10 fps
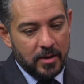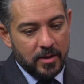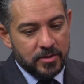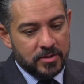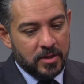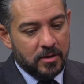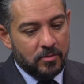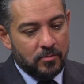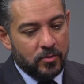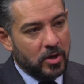is that
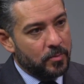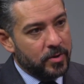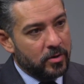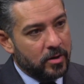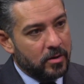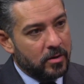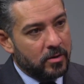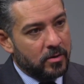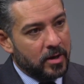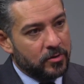we're helping our,
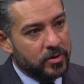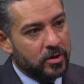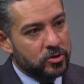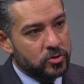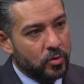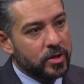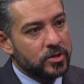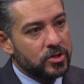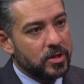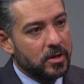our healthcare
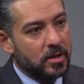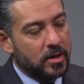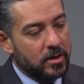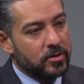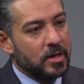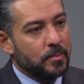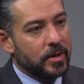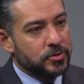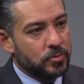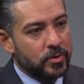shortage here in El
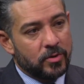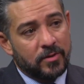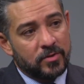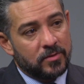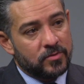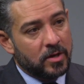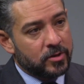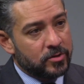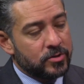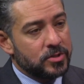Paso. We don't have enough
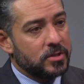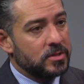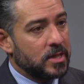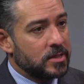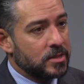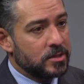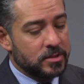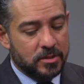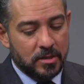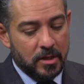doctors,
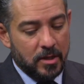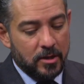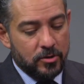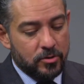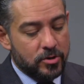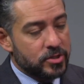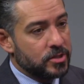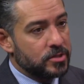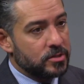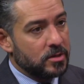dentists,
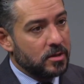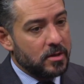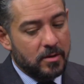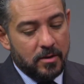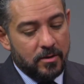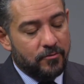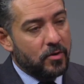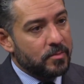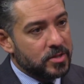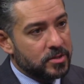nurses, uh,
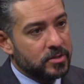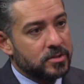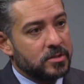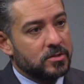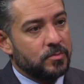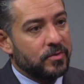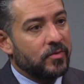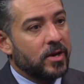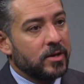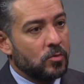pharmacists to
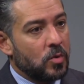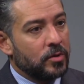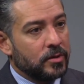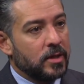provide quality